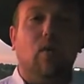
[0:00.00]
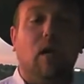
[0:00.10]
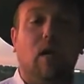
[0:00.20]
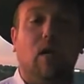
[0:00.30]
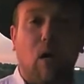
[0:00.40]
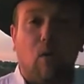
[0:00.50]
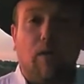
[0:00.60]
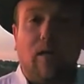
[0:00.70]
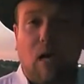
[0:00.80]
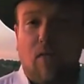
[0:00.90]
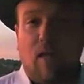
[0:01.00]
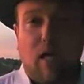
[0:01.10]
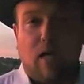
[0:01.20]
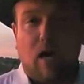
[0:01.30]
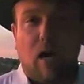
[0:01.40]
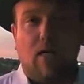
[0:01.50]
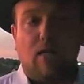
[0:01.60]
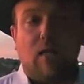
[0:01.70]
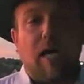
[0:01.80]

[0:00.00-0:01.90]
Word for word: we are lowering healthcare costs.